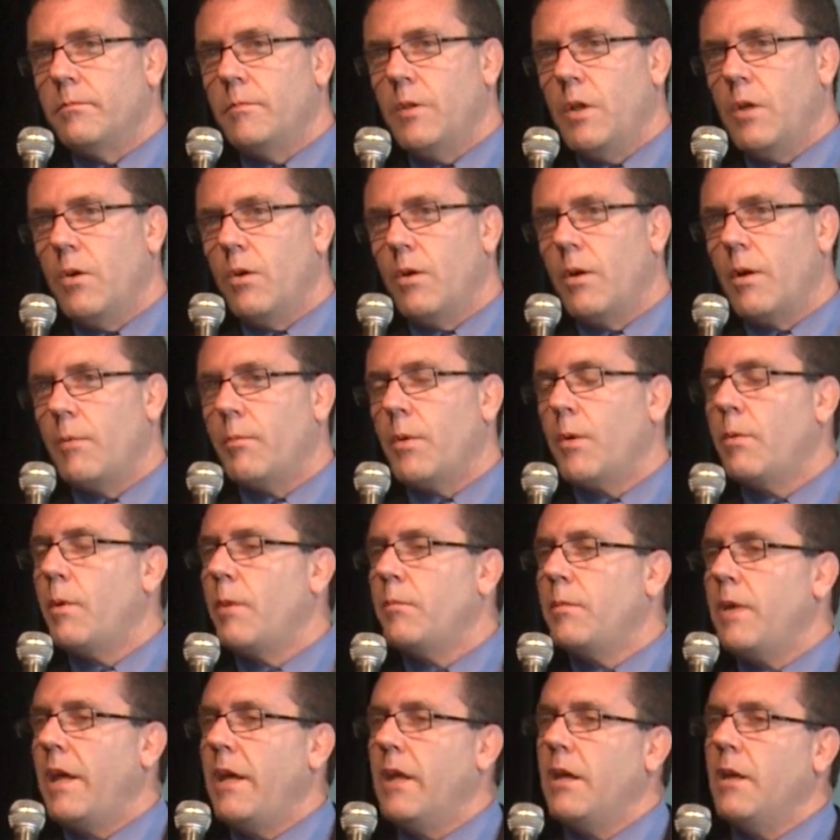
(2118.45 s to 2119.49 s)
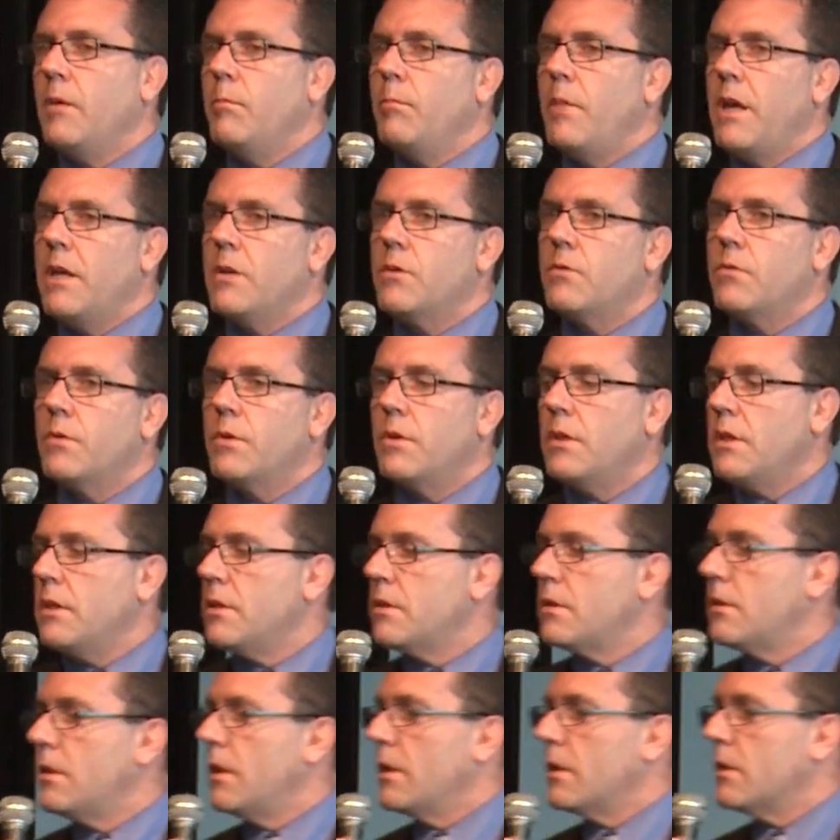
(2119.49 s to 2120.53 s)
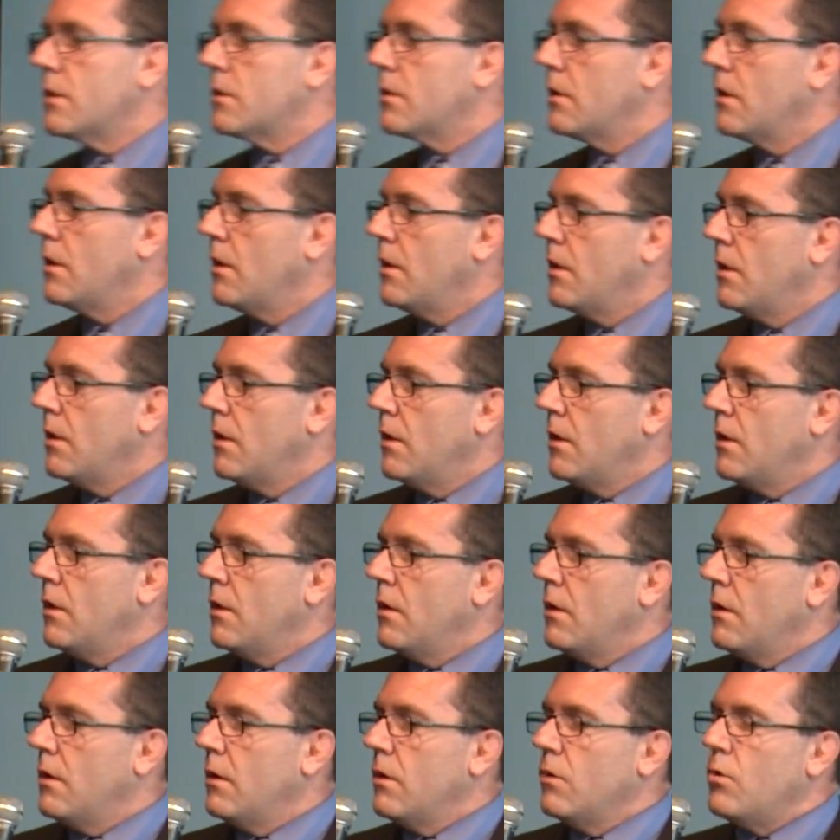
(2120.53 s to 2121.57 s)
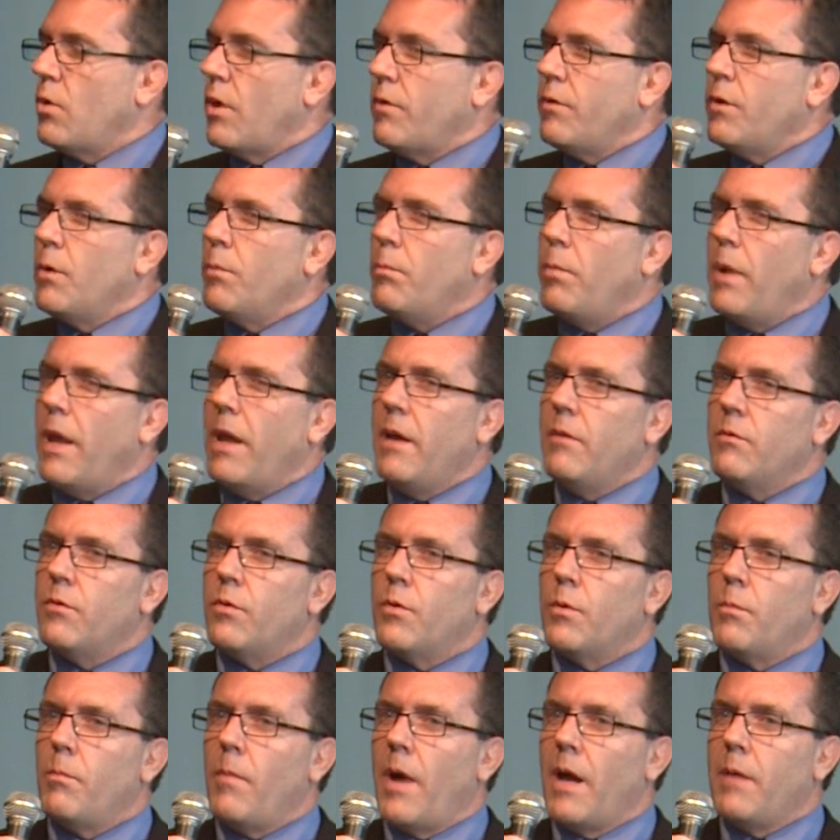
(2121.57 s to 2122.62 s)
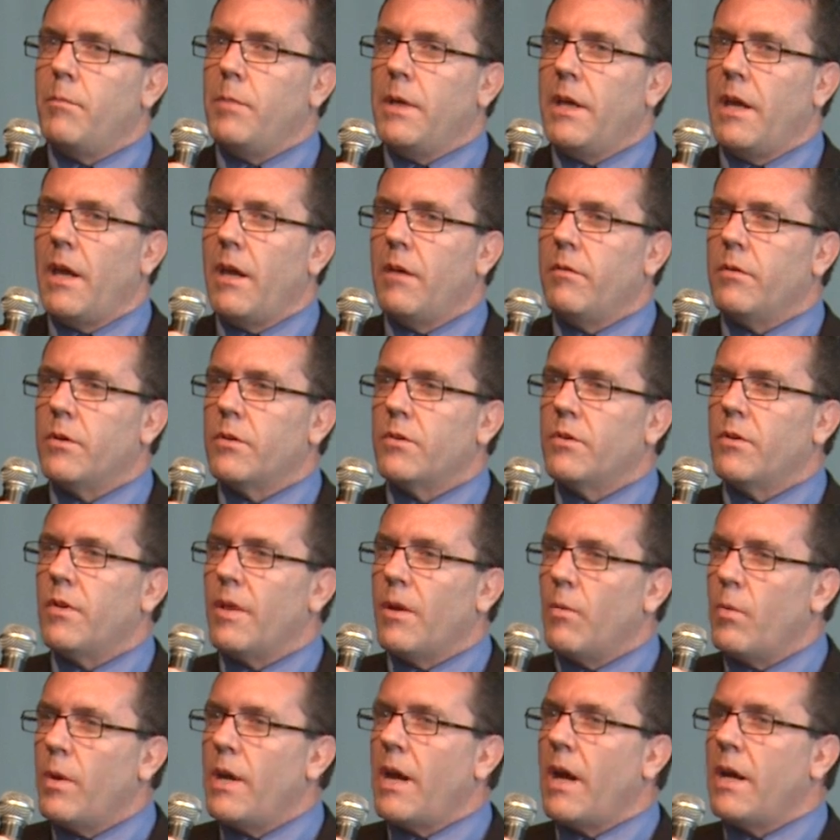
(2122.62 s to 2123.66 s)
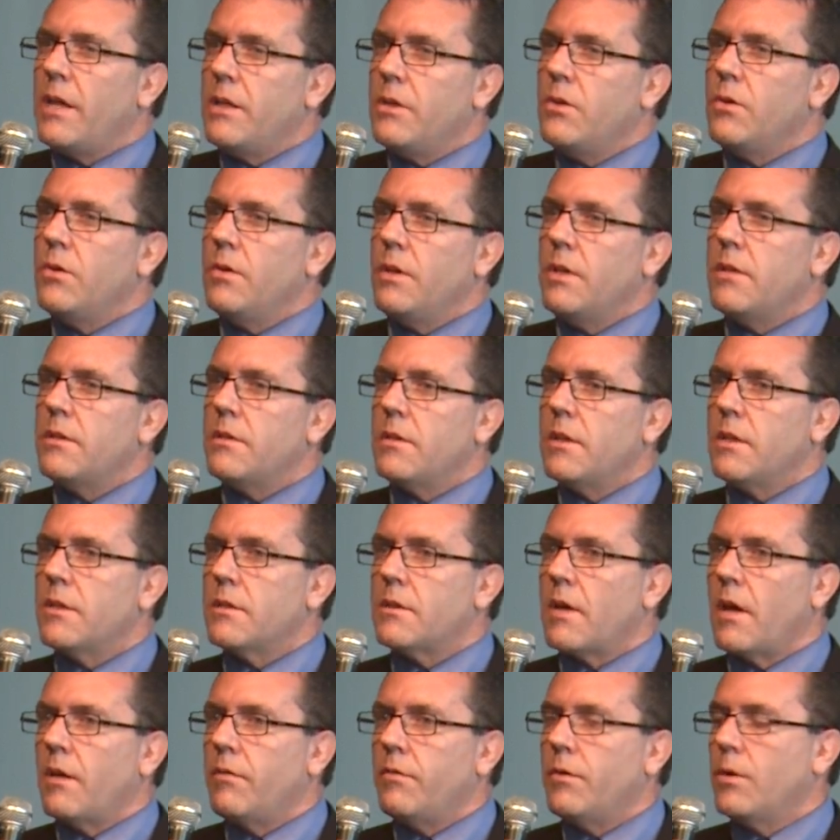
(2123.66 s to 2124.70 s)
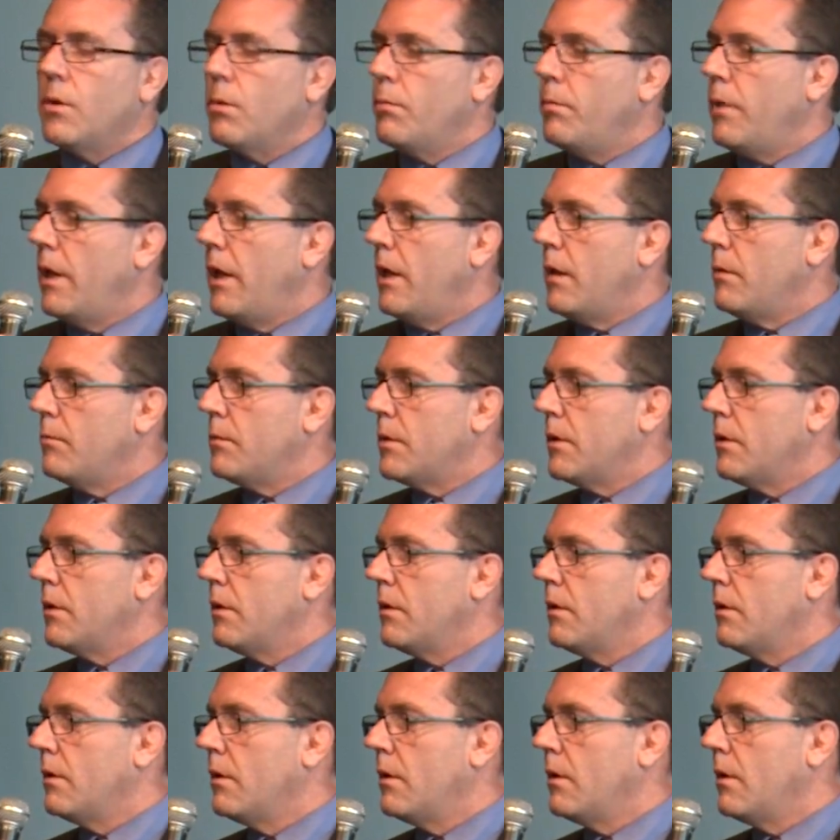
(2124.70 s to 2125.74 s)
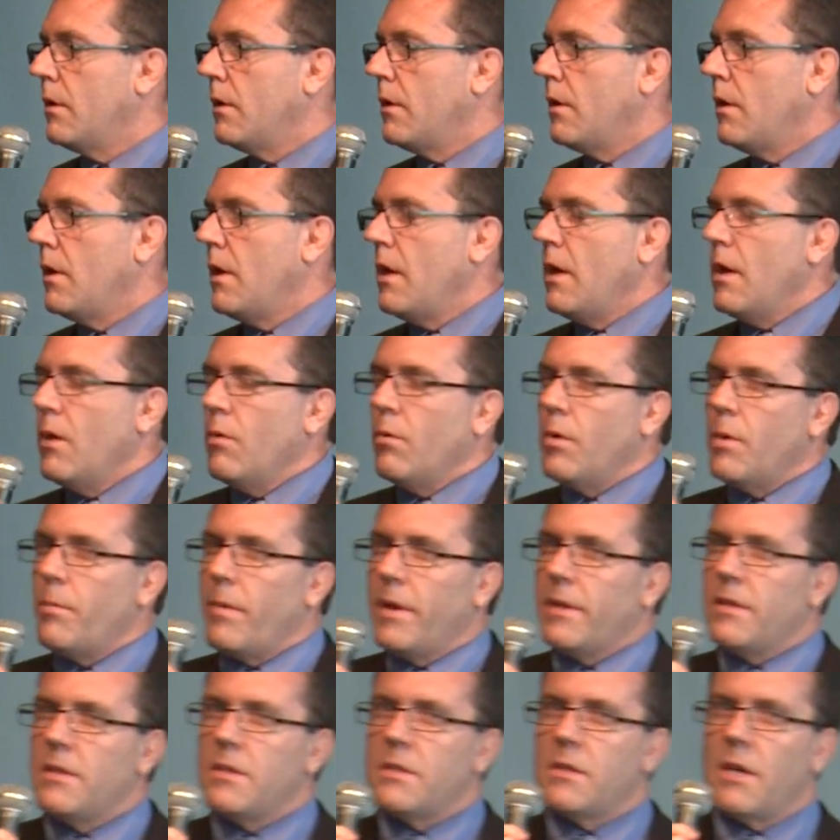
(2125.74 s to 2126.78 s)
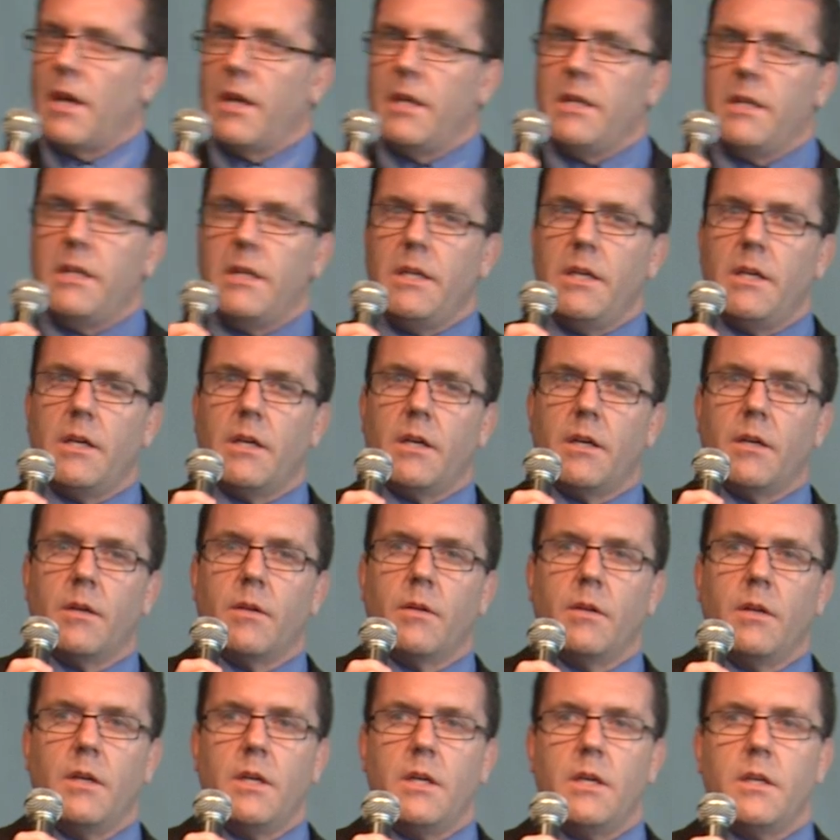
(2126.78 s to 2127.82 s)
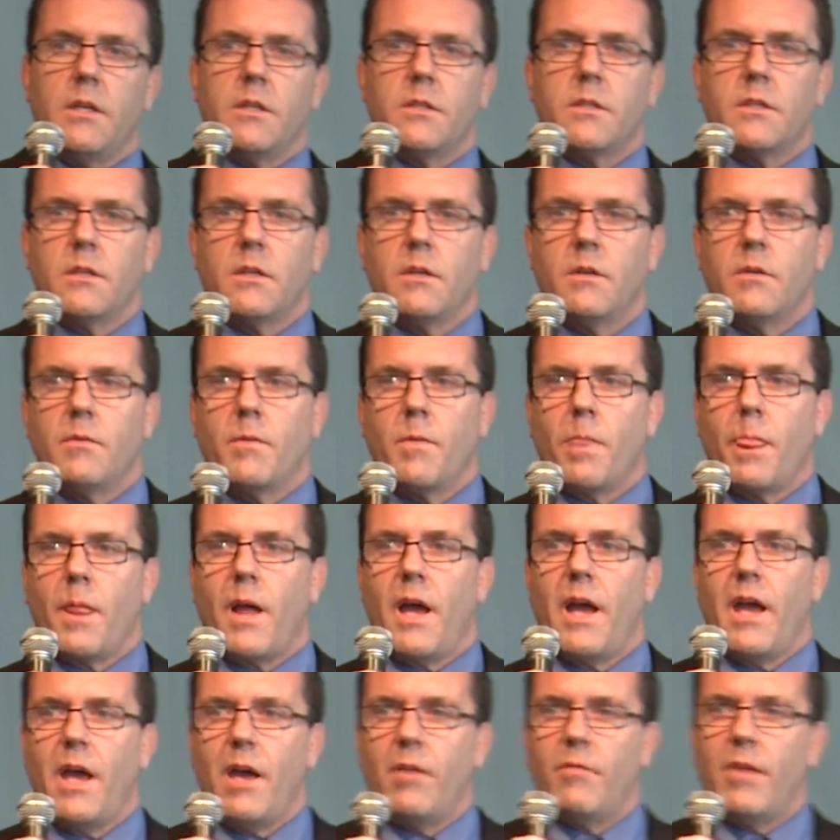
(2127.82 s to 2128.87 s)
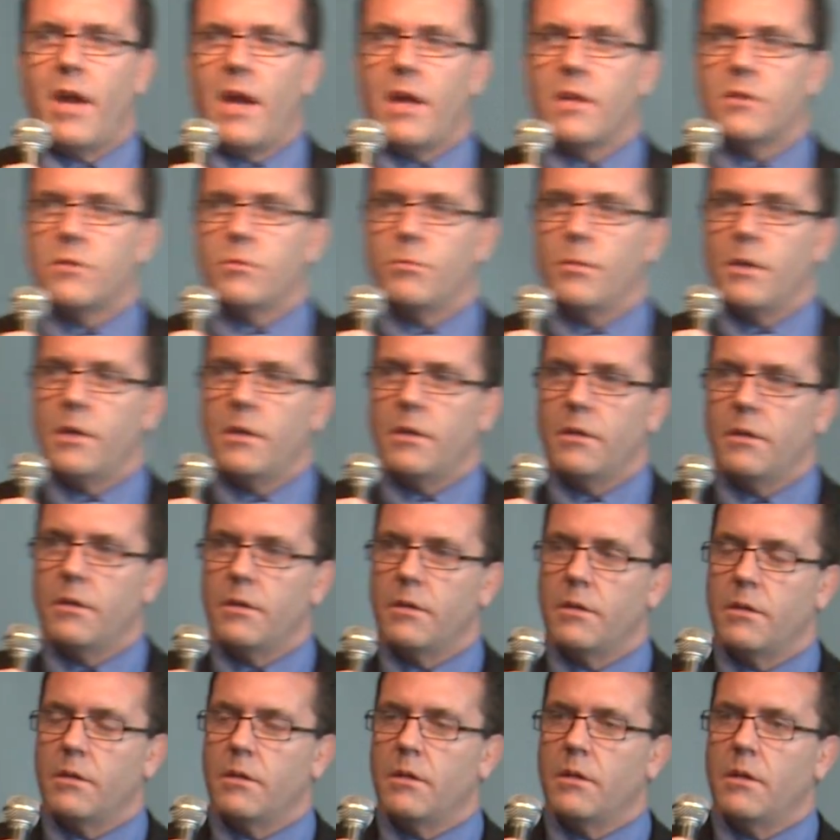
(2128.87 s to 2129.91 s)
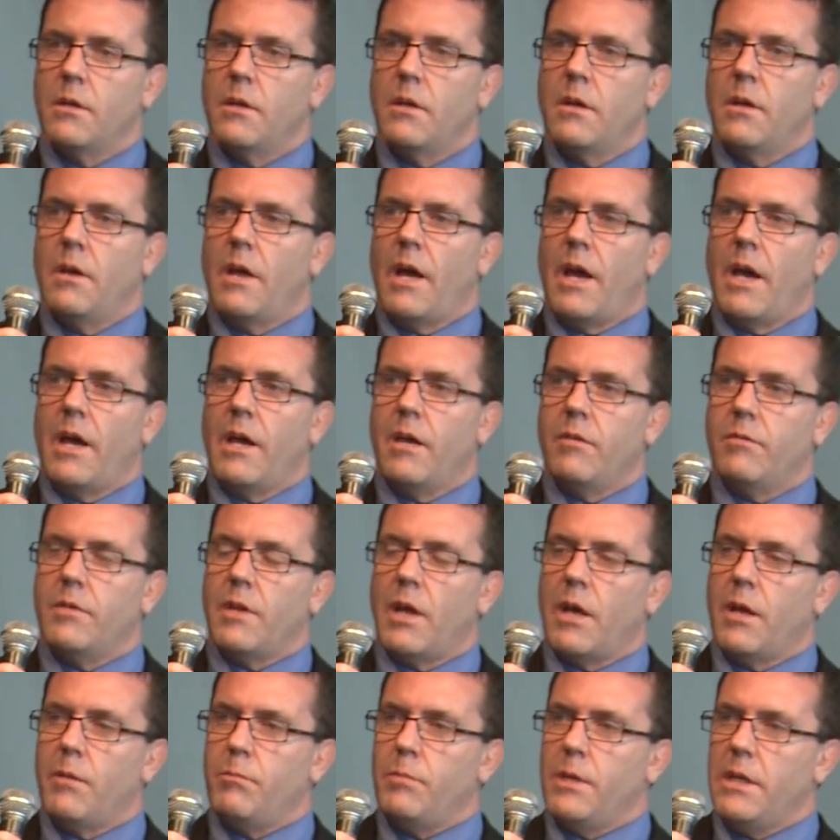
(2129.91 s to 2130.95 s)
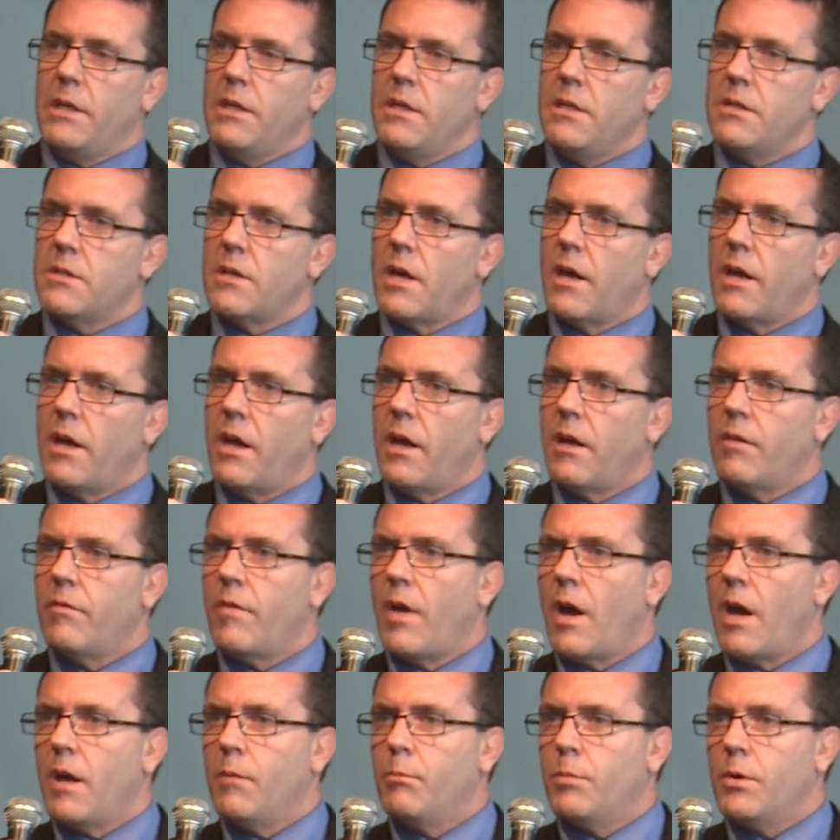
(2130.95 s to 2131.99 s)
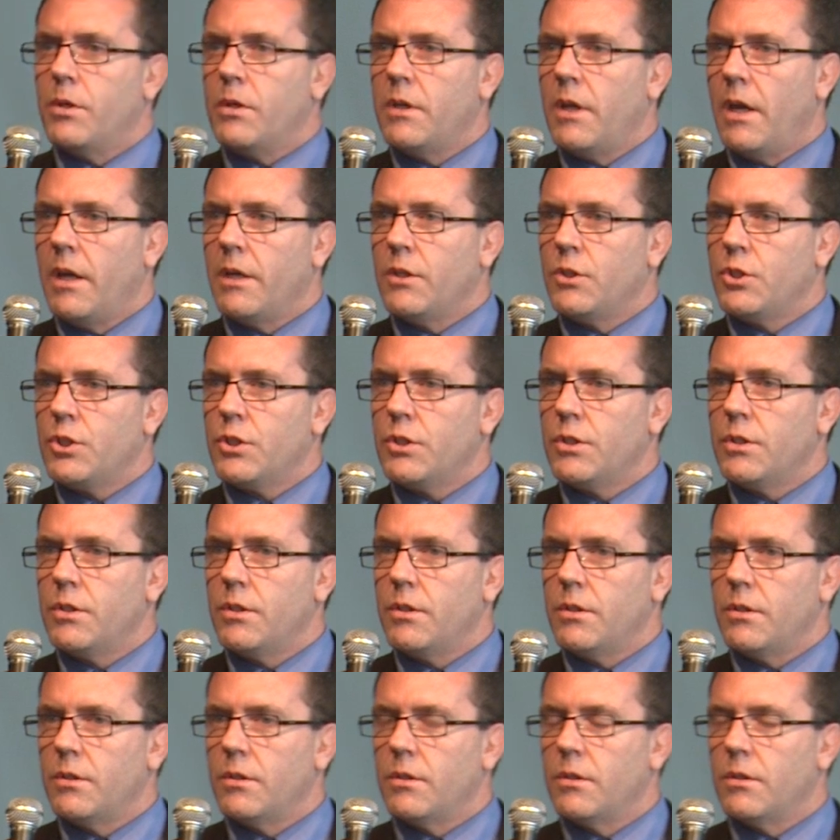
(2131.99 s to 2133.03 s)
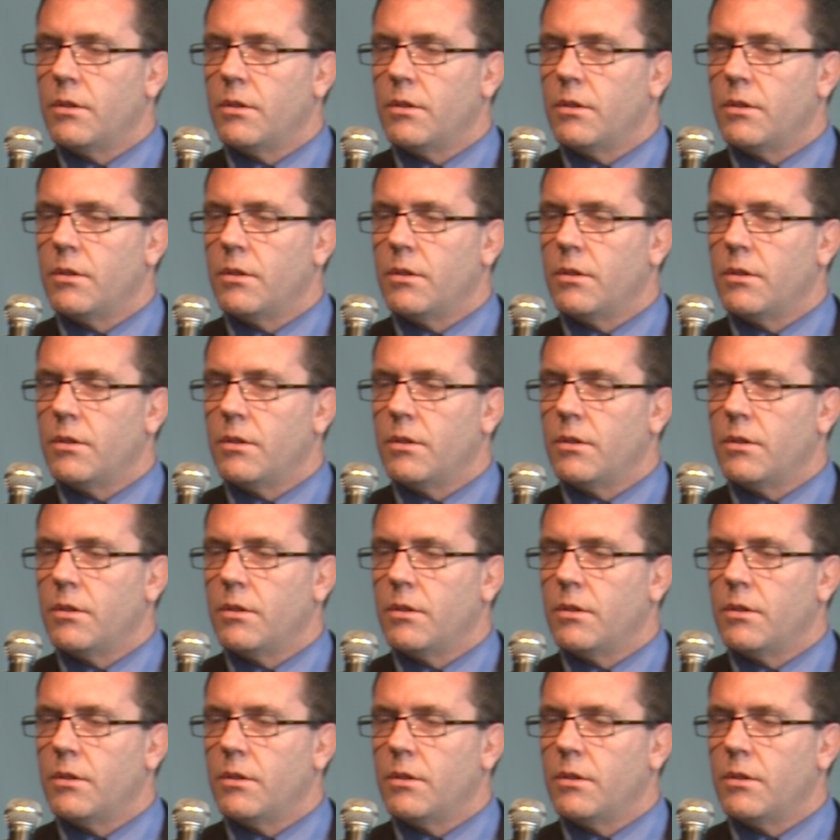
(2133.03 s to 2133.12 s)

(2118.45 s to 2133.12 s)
you know, I'm taking meds for these things. Do I feel blamed for my behavior so that when I do these things, I feel blamed? What about this idea is, I have asthma, I have diabetes, I have hypertension,